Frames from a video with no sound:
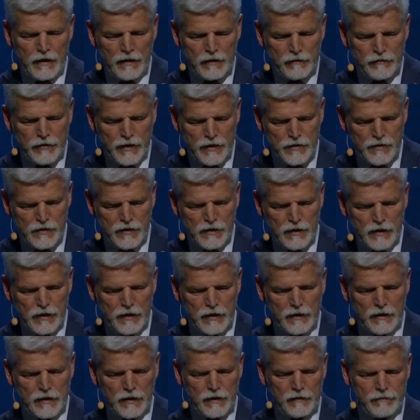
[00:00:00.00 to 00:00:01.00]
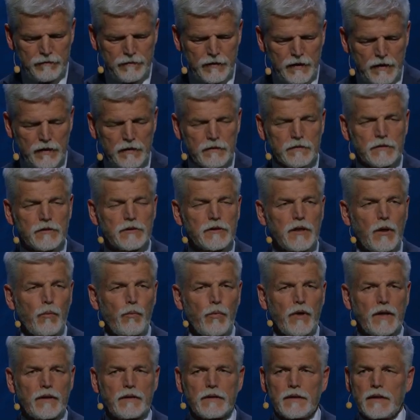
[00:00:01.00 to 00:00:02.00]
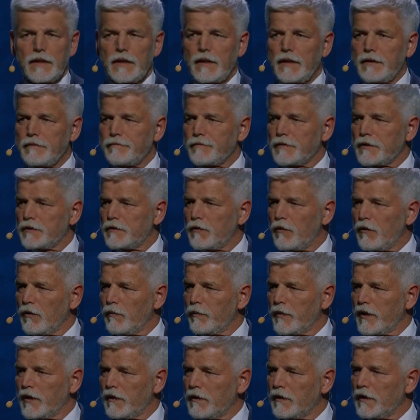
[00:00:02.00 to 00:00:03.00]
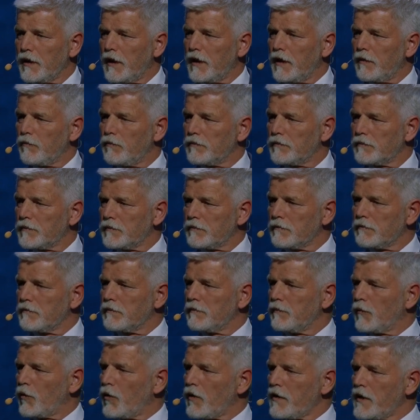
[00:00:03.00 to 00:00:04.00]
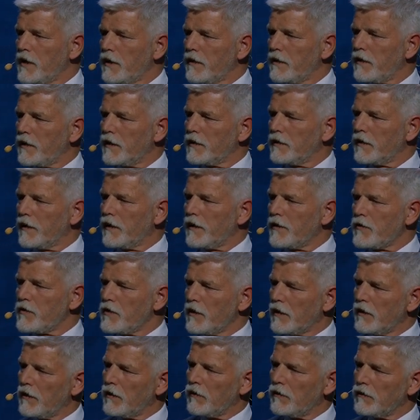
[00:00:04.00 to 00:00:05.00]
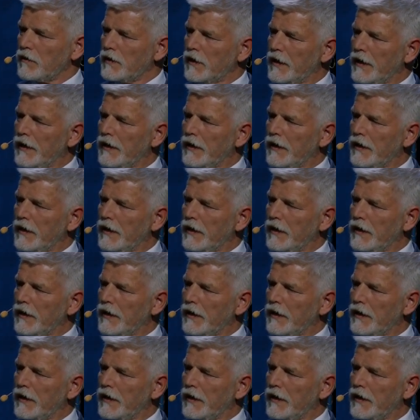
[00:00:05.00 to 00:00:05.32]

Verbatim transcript: First, if someone um, told me um, more than 30 years ago